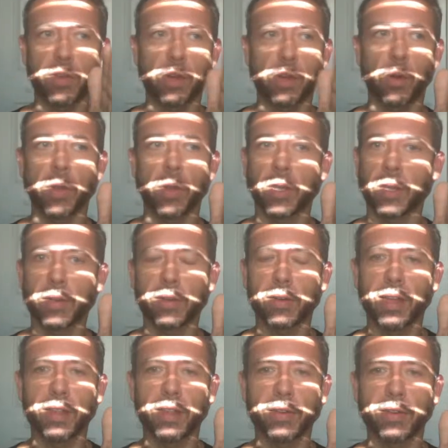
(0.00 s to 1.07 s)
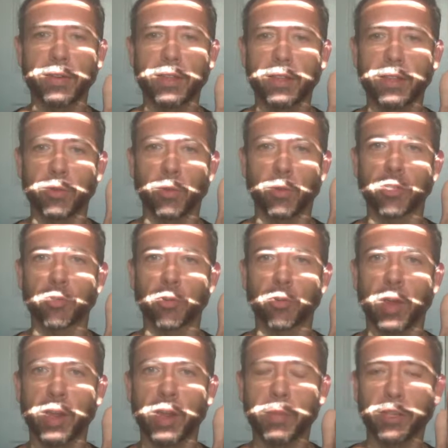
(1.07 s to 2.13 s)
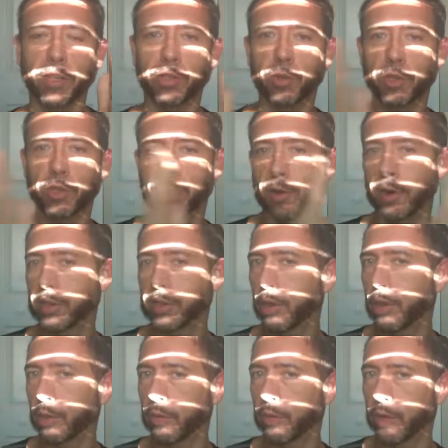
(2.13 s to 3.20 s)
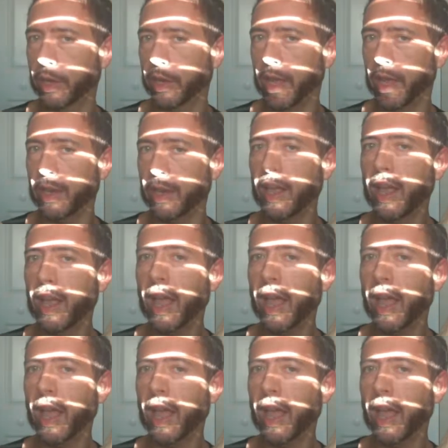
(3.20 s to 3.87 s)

knowing it, and then the retrograde makes you experience all over again.